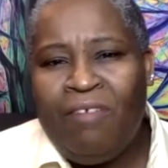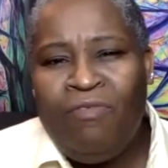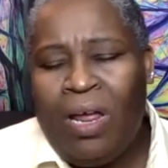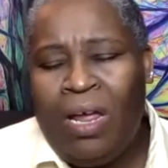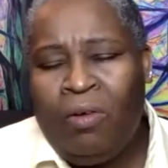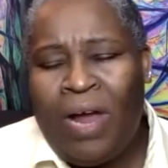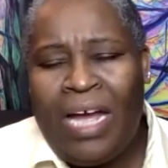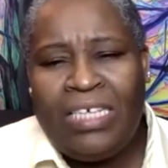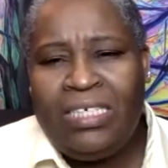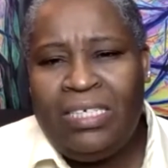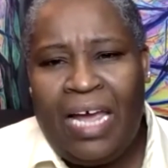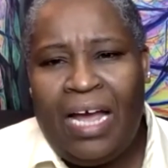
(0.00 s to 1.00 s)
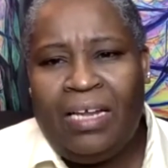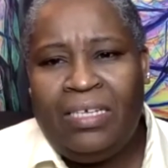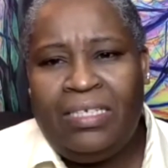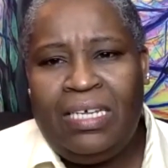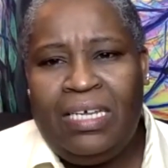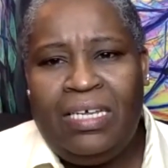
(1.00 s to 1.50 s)

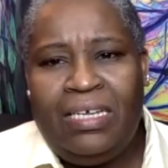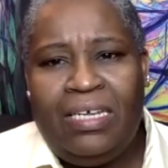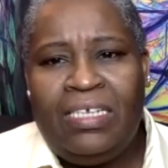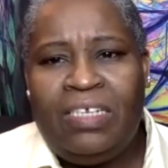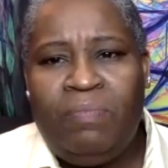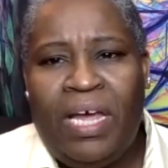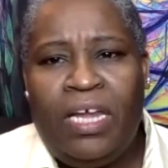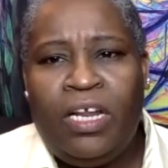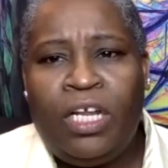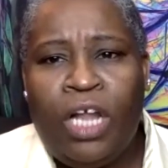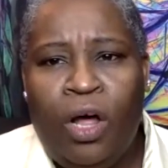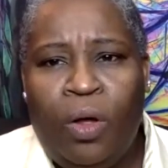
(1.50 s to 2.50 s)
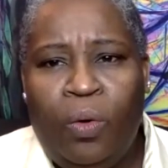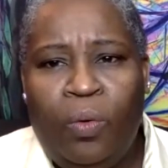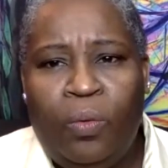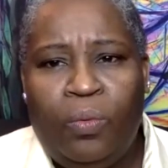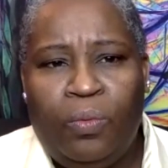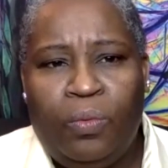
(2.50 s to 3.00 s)
irrationality is made low
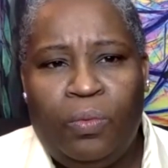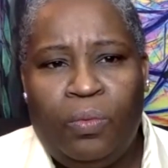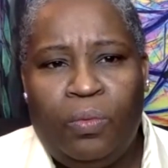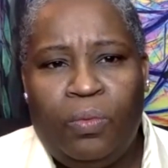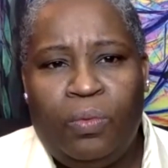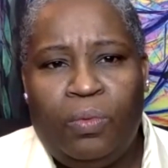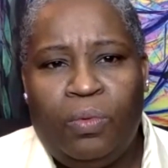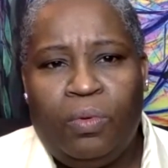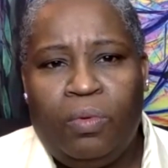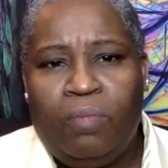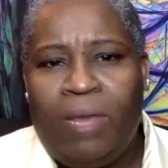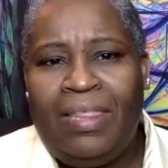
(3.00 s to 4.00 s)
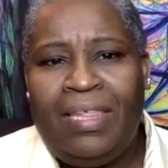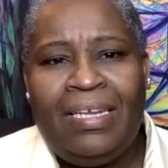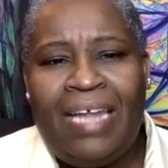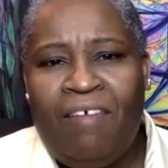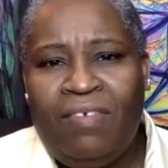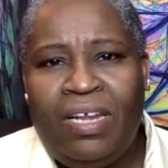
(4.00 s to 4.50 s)
by the
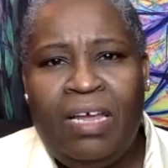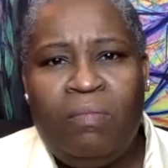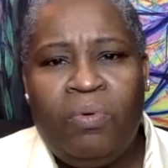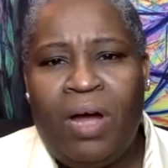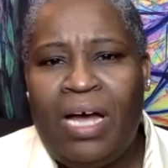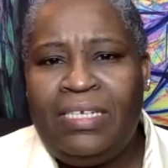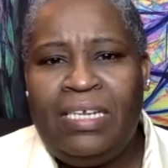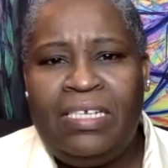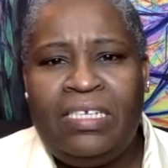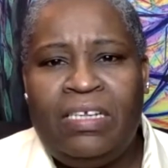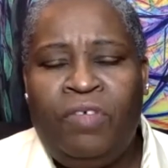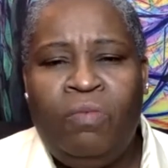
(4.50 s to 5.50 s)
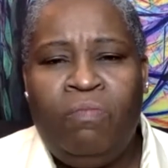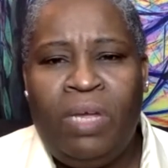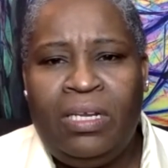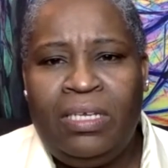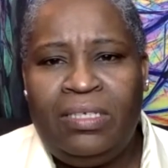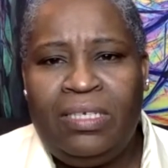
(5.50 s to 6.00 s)
leveling process of
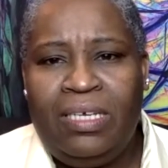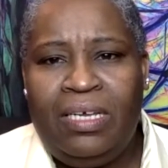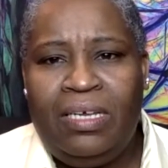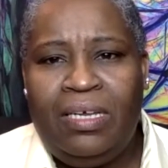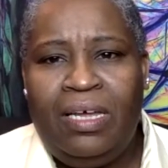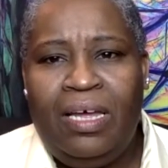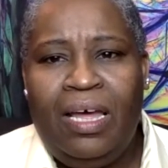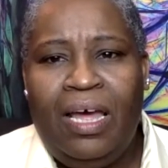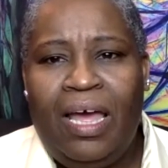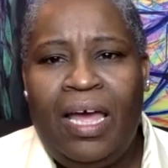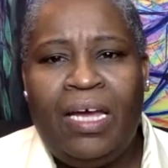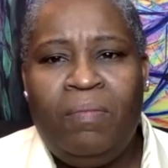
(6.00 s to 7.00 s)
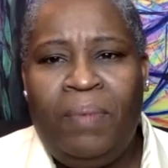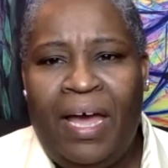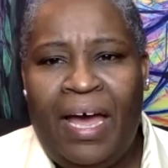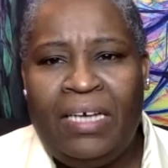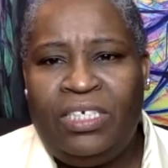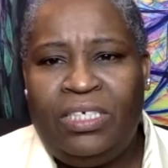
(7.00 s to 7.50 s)
humility and
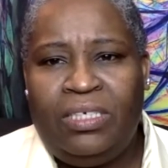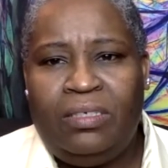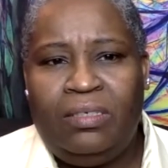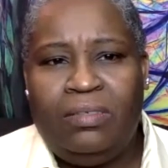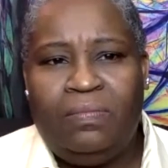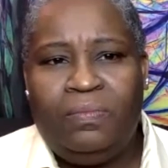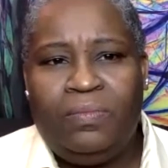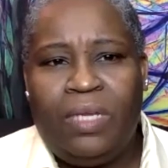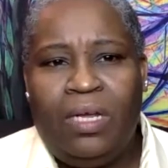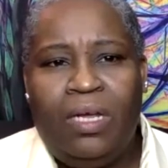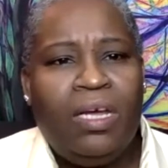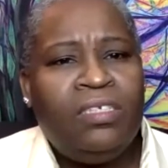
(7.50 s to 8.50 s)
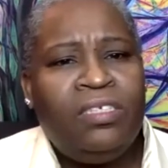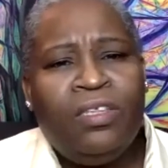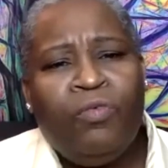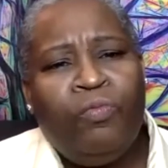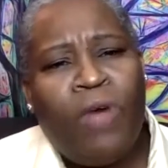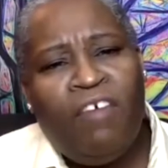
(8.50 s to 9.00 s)
compassion, until
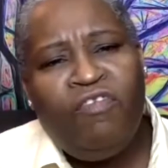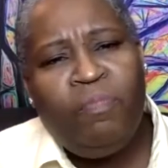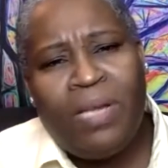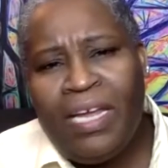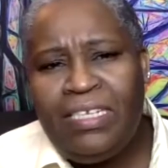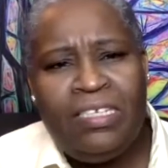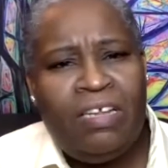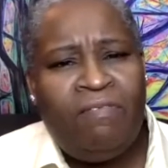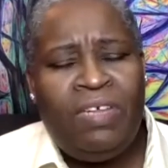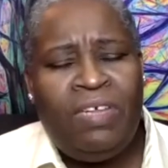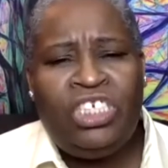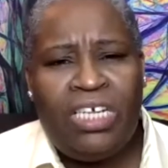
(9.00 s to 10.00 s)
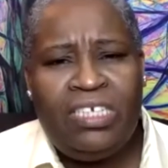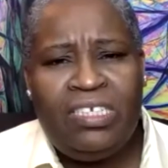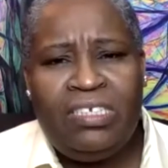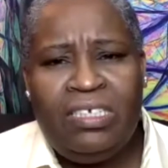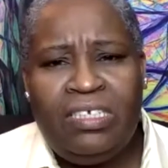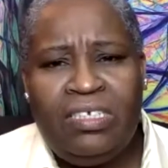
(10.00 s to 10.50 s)
the rough places of
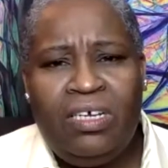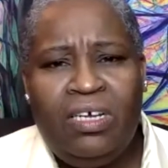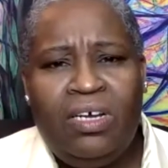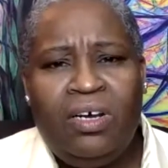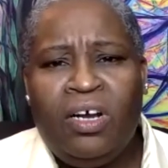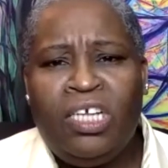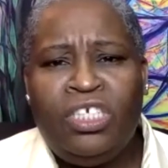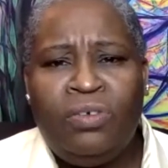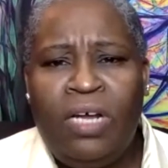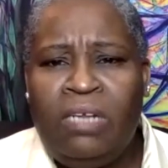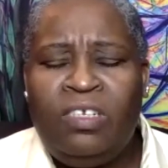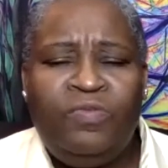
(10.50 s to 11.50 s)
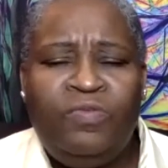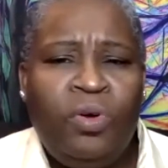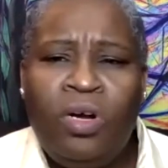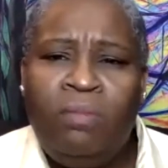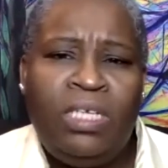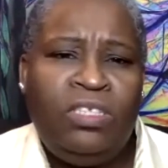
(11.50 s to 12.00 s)
injustice are
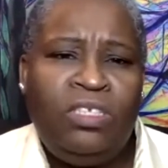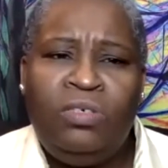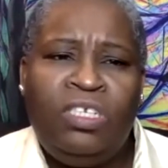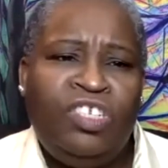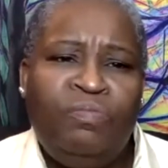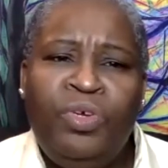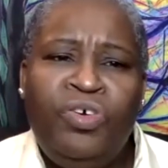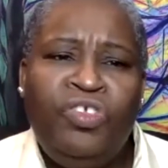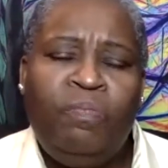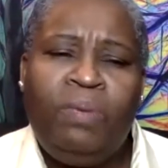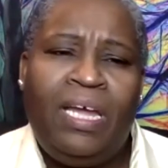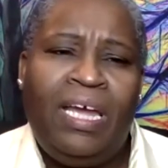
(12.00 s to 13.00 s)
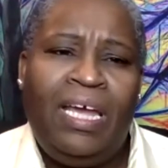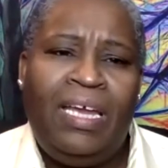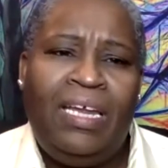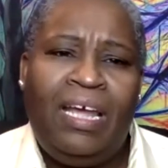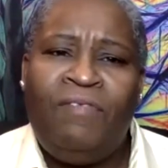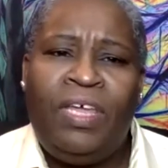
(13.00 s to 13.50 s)
transformed into a smooth
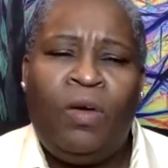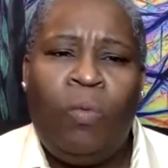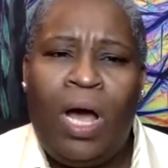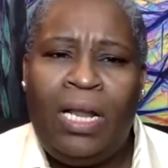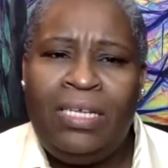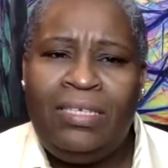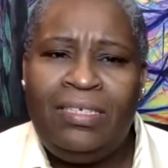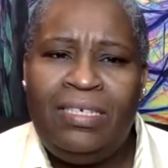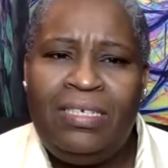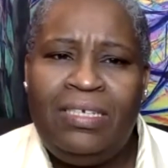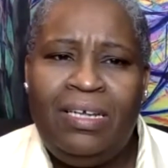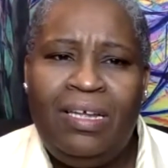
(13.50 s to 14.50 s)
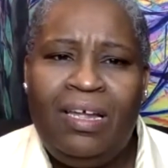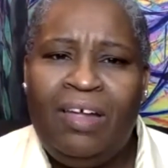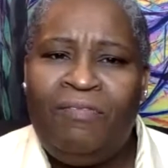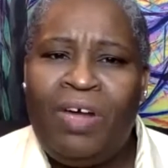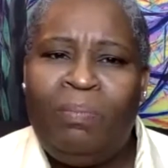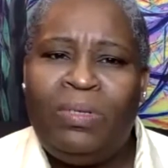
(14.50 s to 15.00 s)
plane of equality,
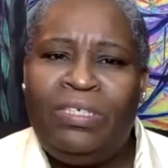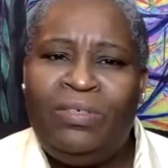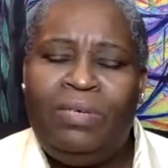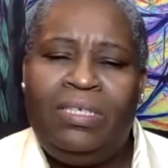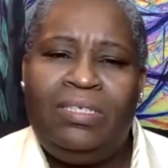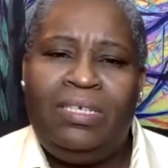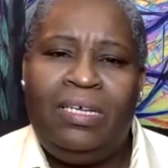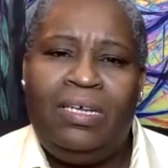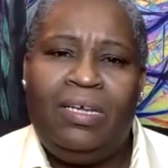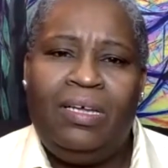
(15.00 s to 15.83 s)
of opportunity,